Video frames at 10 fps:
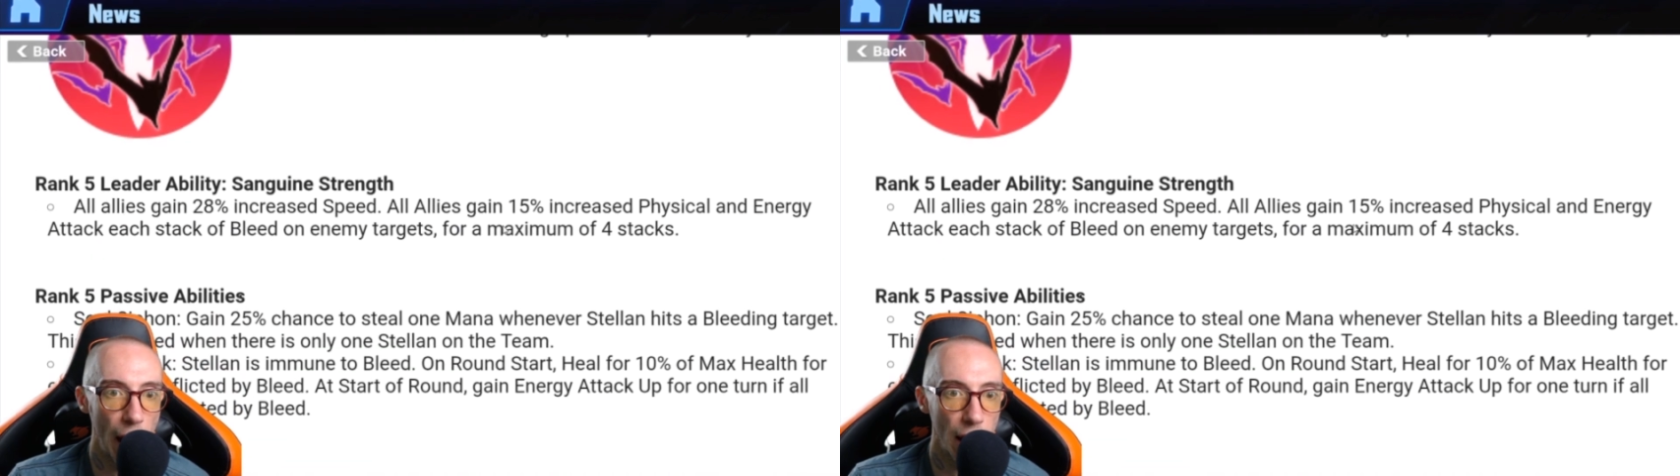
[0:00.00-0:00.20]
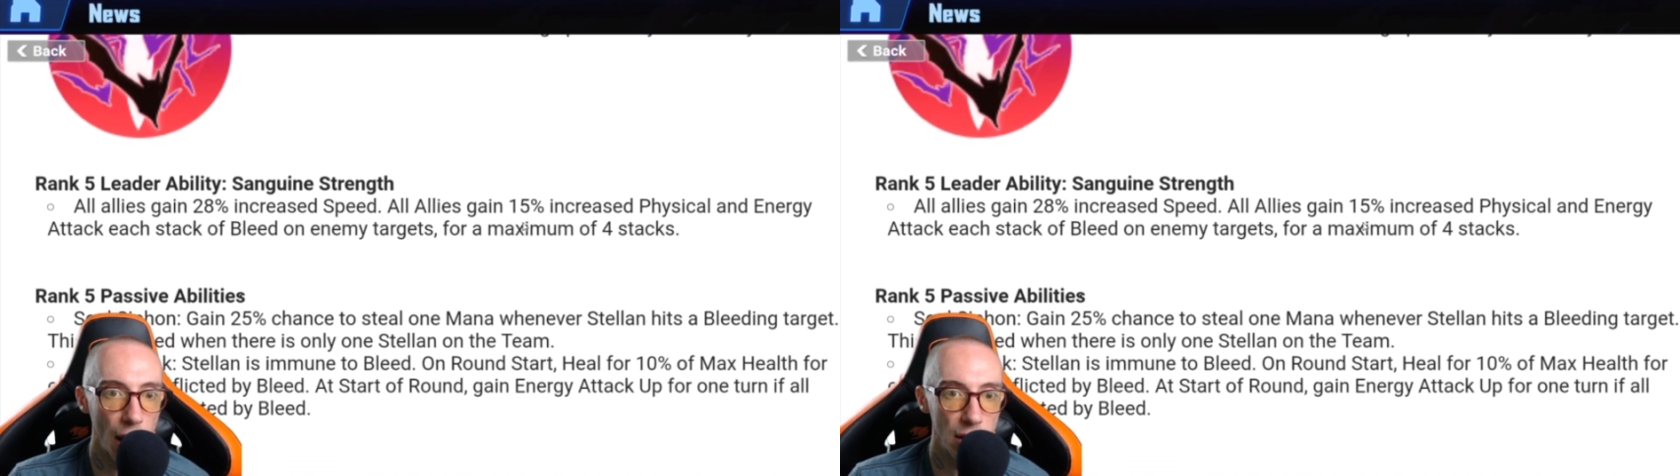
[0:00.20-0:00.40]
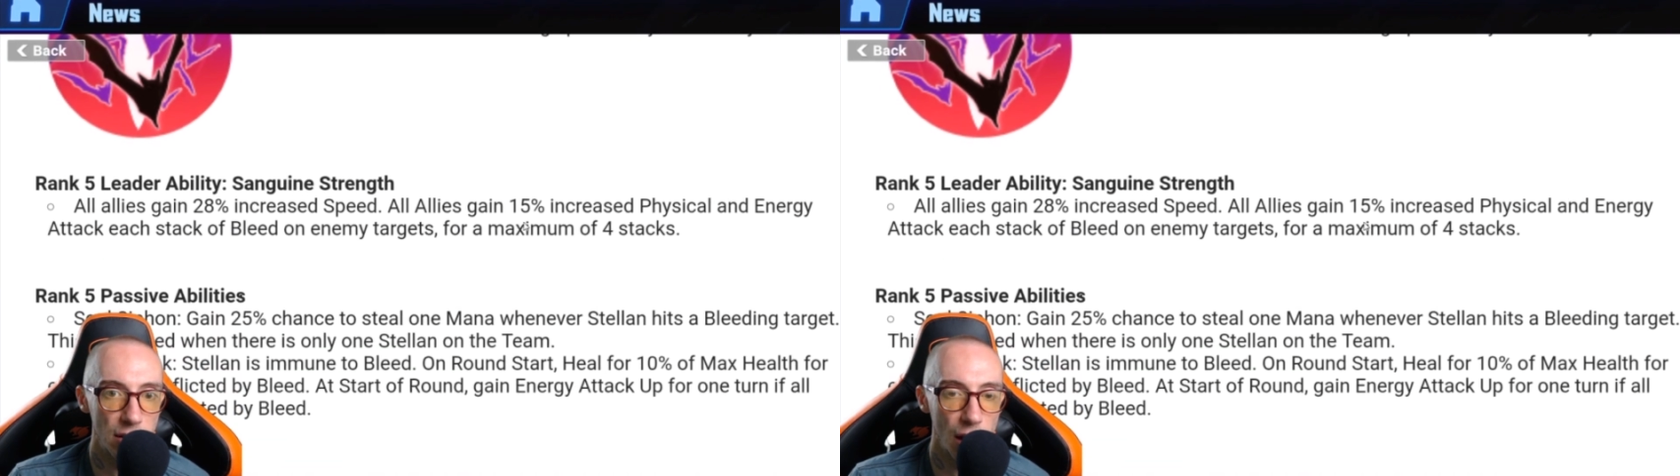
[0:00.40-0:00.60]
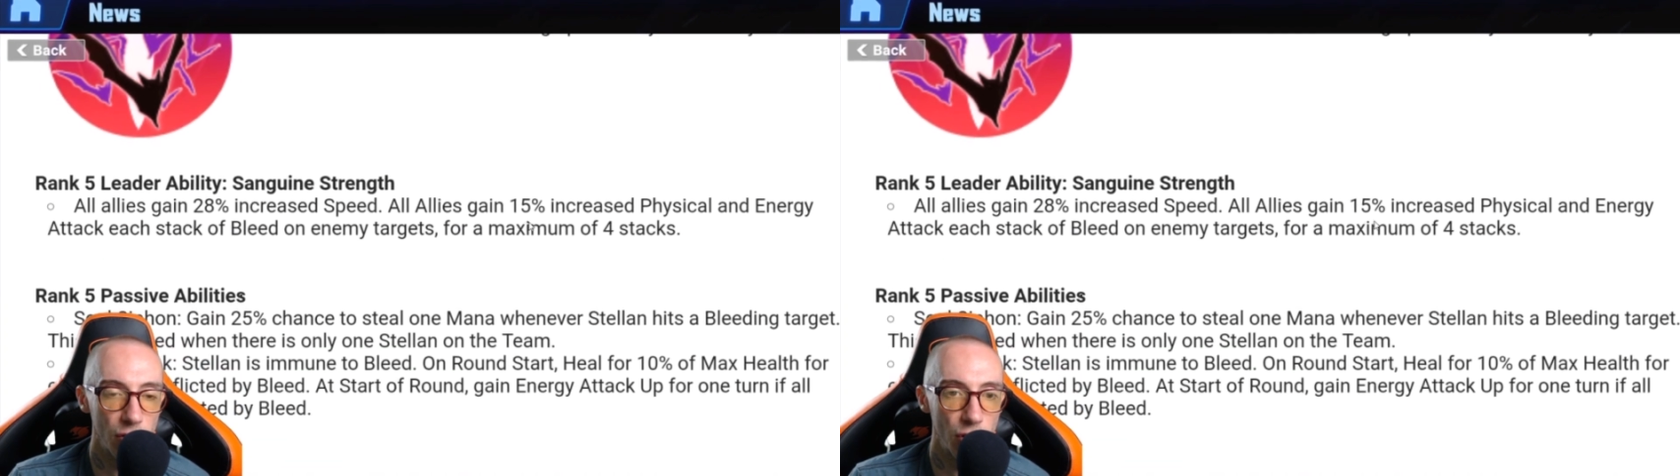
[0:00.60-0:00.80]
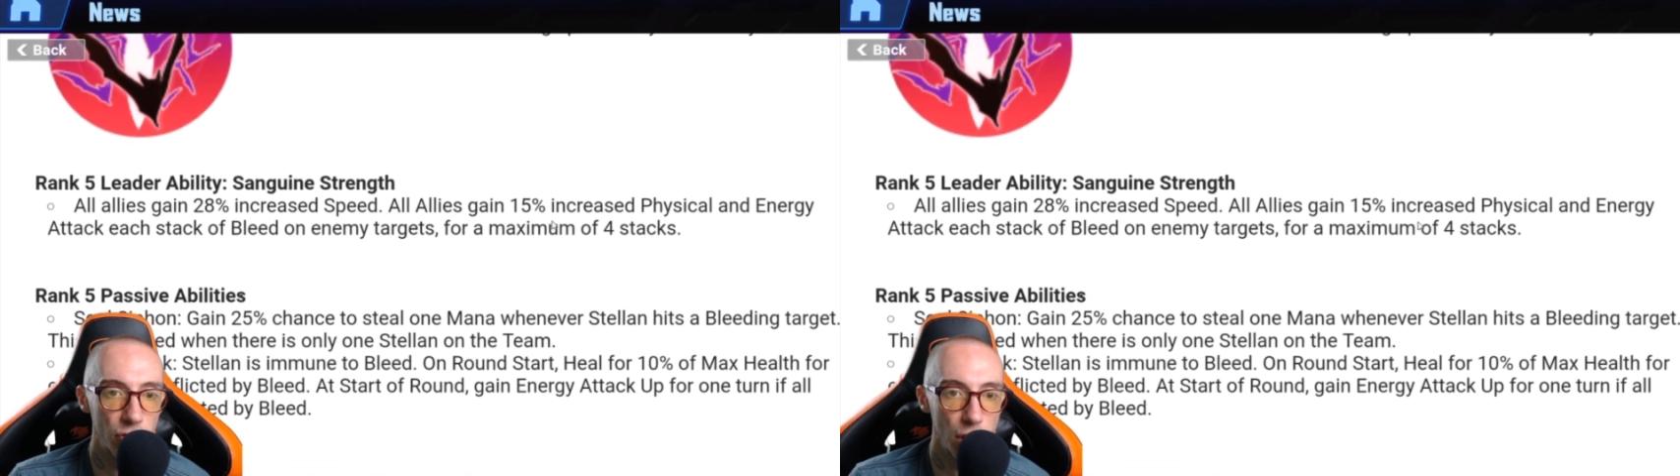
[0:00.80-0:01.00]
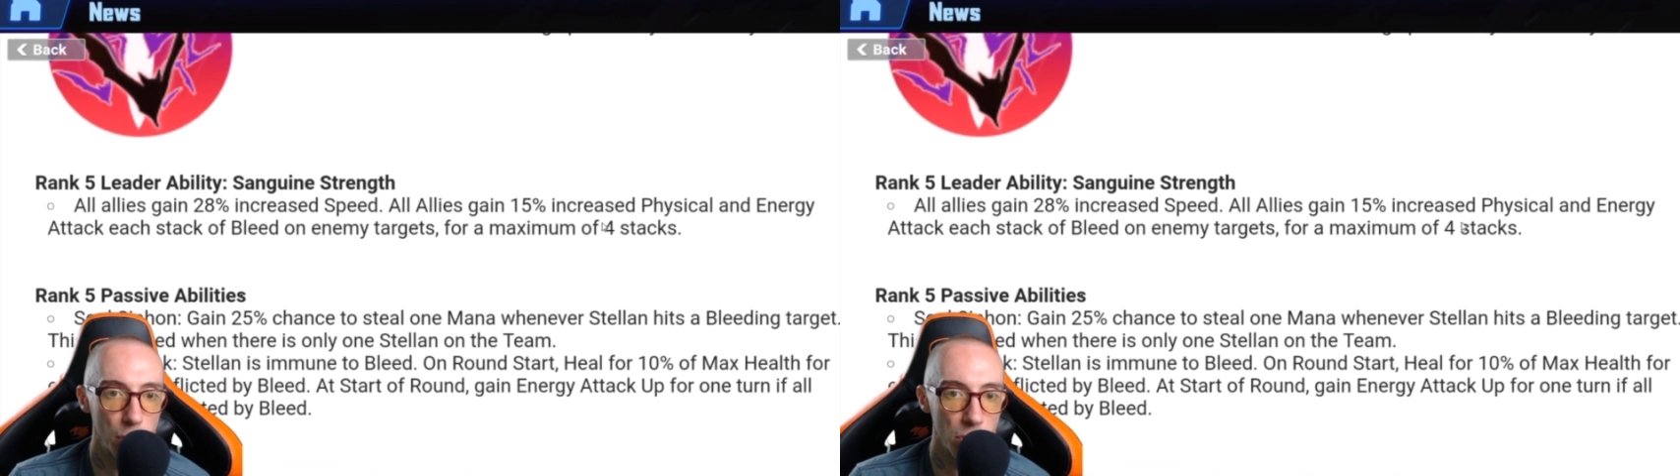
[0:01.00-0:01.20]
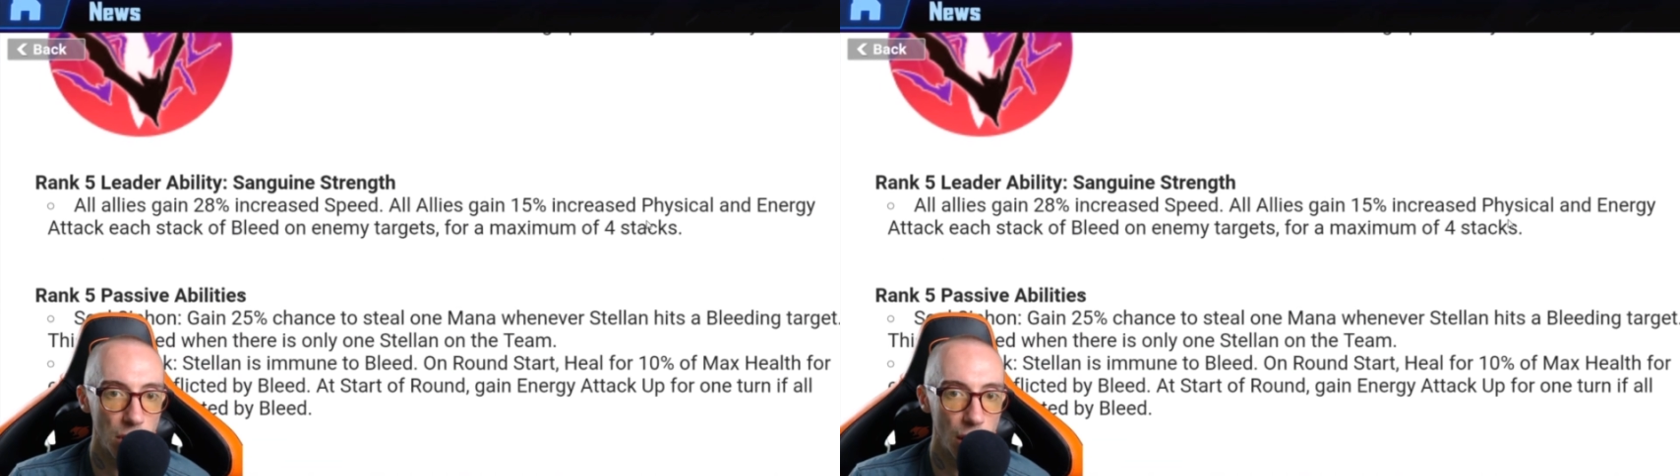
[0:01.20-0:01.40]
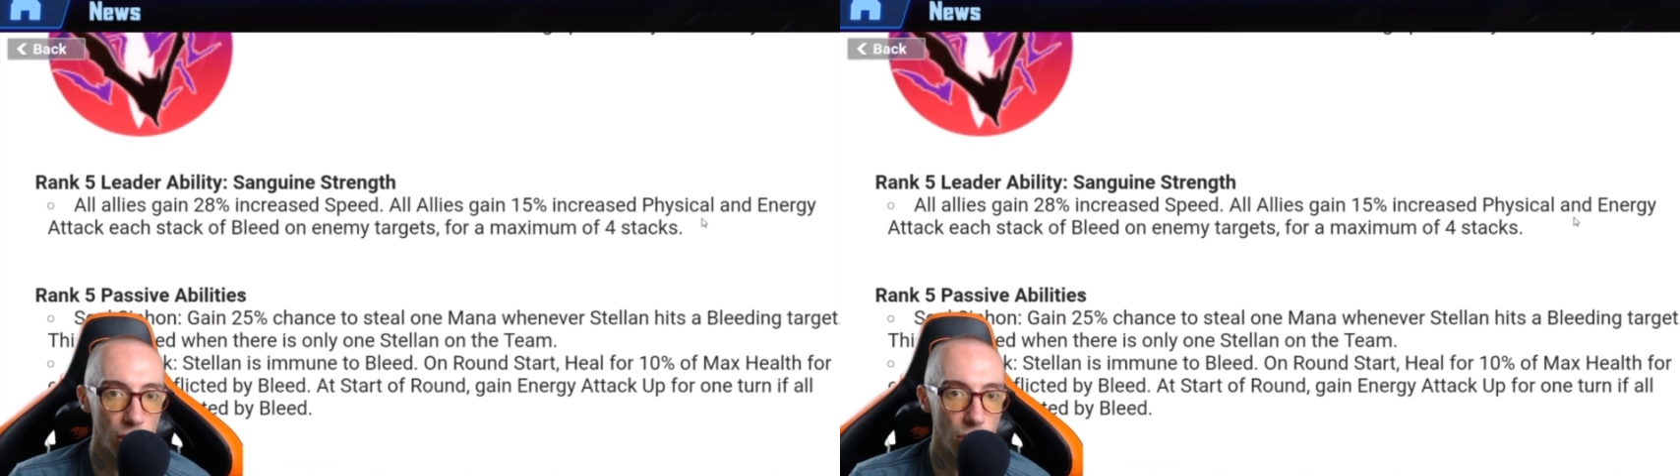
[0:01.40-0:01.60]
allies gain
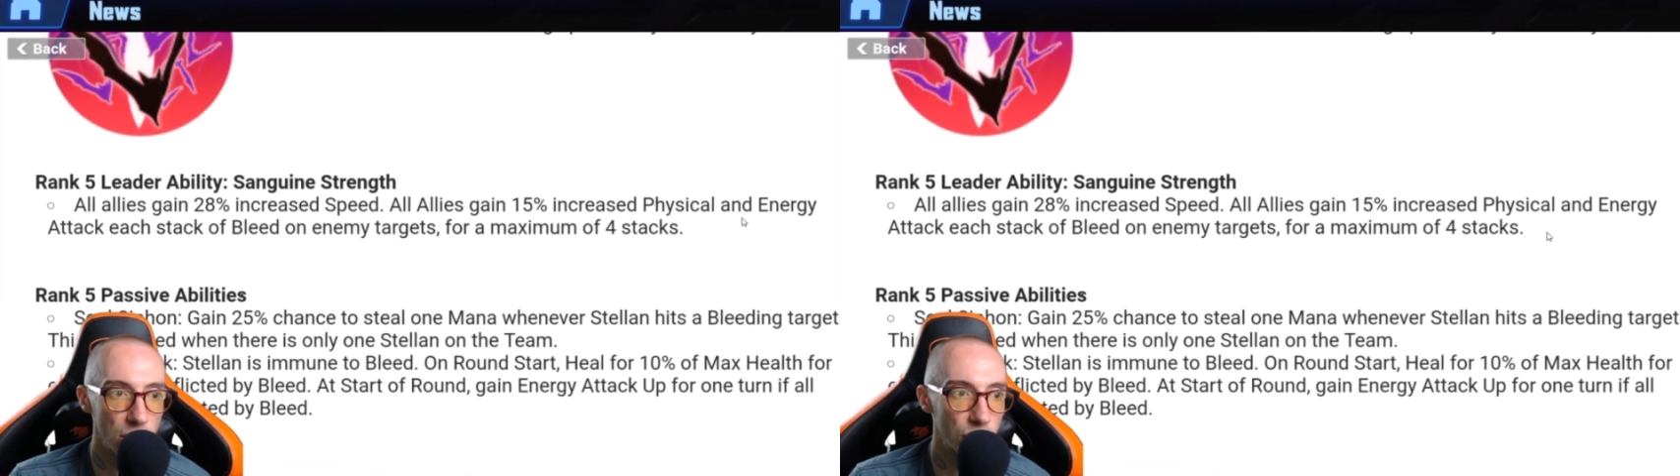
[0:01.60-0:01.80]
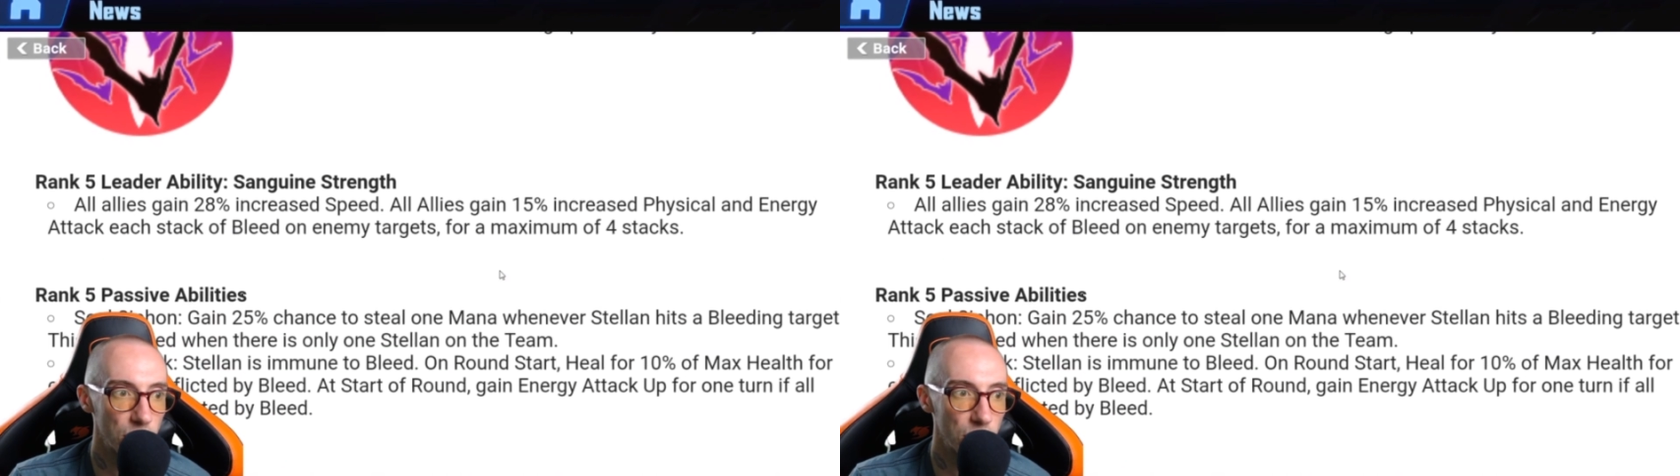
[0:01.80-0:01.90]
15% increased